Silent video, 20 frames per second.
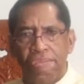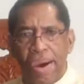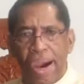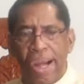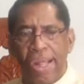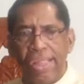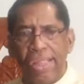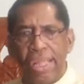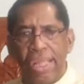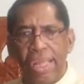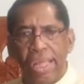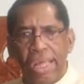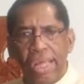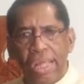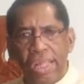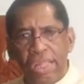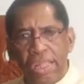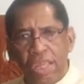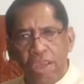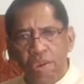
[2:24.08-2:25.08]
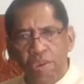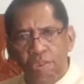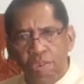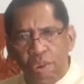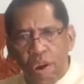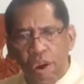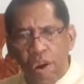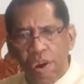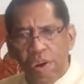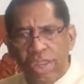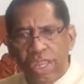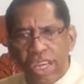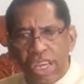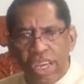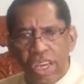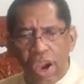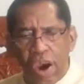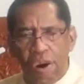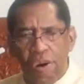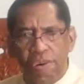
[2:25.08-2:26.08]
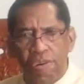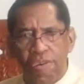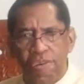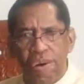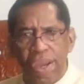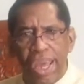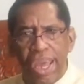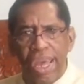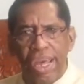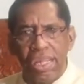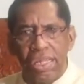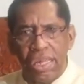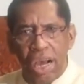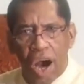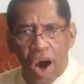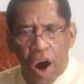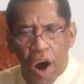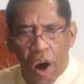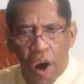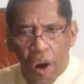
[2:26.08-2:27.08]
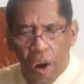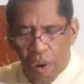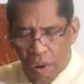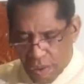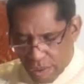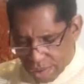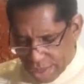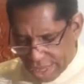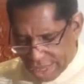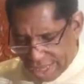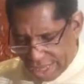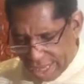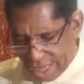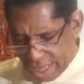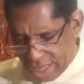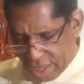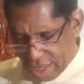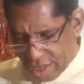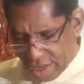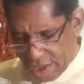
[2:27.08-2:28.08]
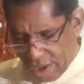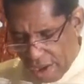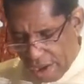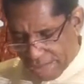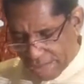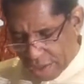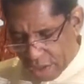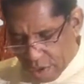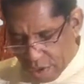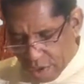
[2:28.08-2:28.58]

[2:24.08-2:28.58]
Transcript: but the word Kyo is all the teachings of the